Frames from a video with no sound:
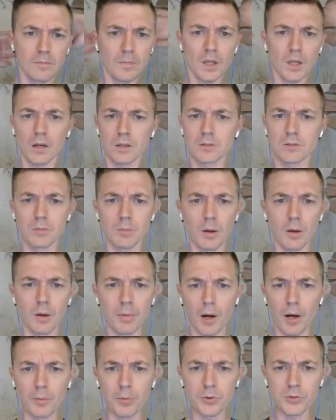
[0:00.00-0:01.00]
do my
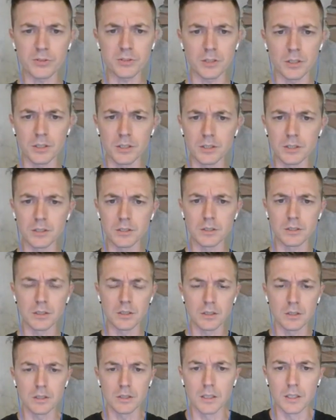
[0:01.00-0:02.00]
Bible study,
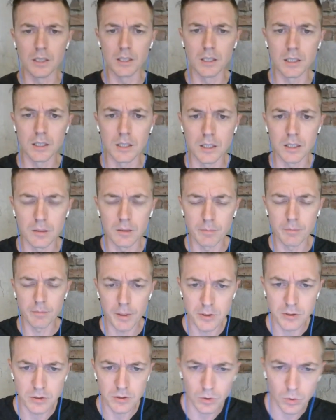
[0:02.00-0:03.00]
and maybe
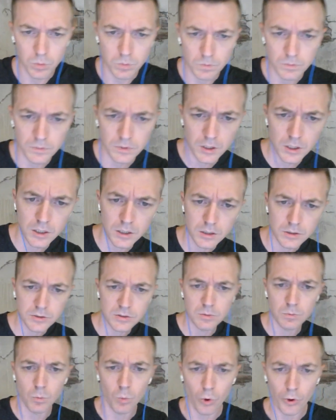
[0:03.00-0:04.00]
do
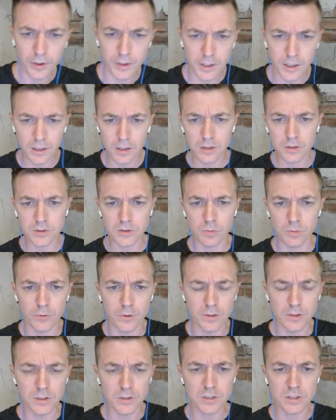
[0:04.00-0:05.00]
some workouts, some
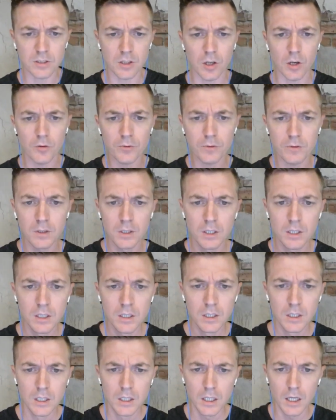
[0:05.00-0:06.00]
fitness stuff.
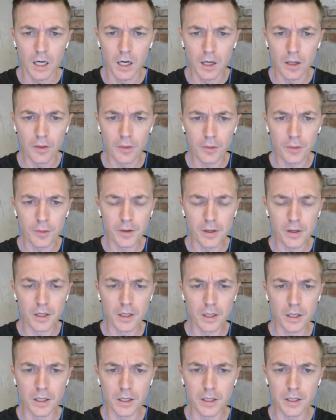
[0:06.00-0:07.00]
And
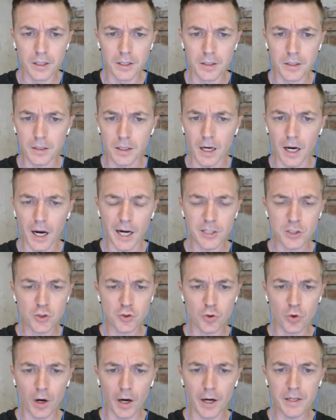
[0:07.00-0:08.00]
then I
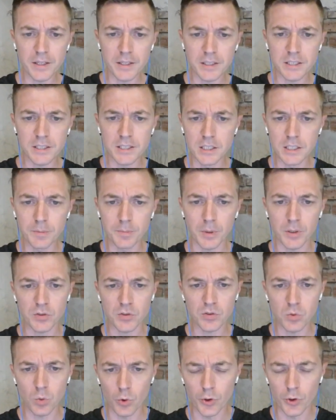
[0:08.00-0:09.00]
try to keep a
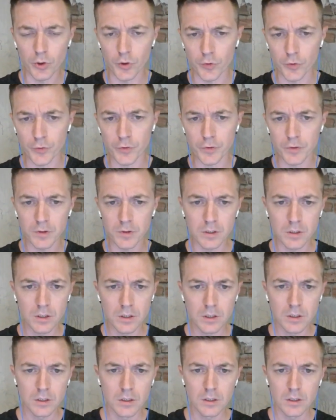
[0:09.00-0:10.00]
sort of
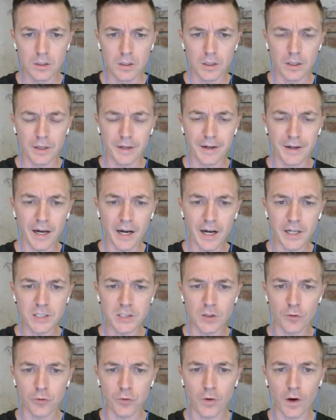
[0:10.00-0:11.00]
9 to
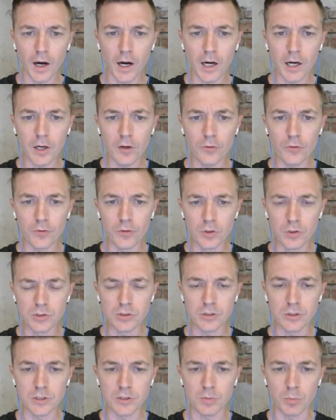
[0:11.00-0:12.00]
5.
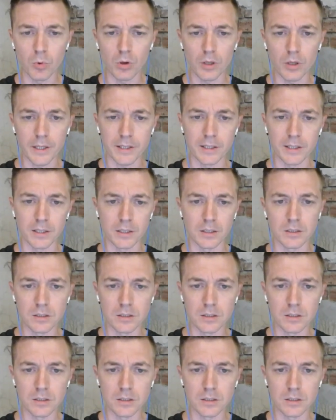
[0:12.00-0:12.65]
Usually it's more like an